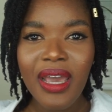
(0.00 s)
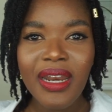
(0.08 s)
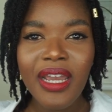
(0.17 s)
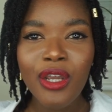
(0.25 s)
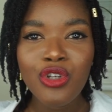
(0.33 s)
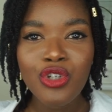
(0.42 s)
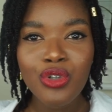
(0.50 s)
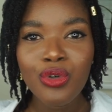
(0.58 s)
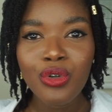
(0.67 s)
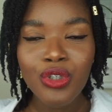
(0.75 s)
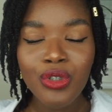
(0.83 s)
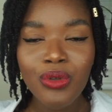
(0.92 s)
And I
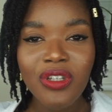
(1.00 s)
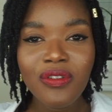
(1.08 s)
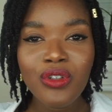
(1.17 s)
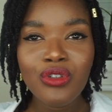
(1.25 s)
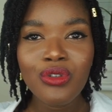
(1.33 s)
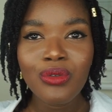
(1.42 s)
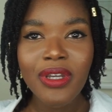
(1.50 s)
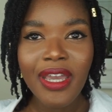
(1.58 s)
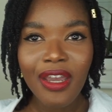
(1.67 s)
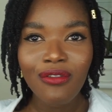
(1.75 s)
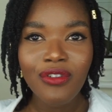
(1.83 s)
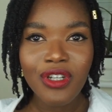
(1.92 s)
assure you, if you do
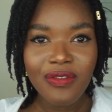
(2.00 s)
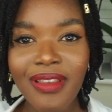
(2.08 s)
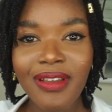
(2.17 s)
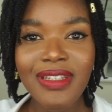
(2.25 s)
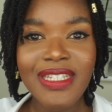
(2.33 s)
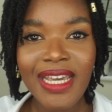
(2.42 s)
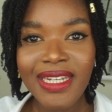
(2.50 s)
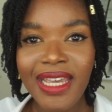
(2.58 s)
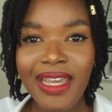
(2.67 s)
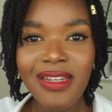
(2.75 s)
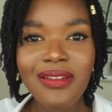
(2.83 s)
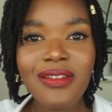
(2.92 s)
get rid of the dead
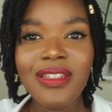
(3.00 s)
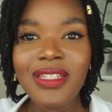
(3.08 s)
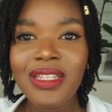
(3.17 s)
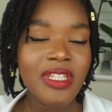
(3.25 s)
ends,